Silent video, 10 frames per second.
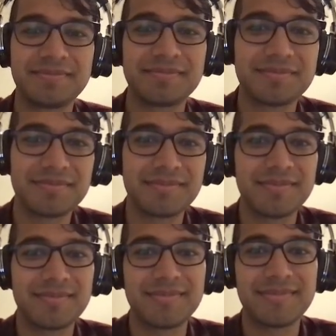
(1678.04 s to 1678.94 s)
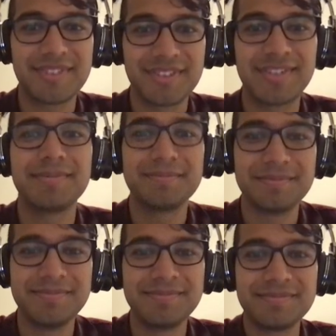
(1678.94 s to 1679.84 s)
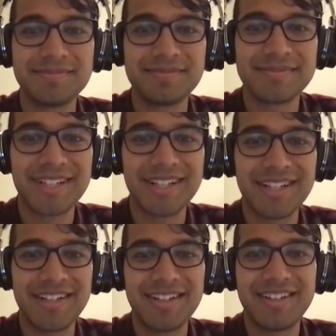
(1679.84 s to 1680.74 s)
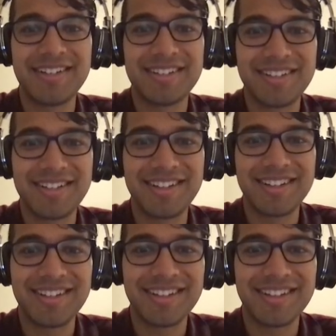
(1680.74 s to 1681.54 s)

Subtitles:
The person shown says nothing.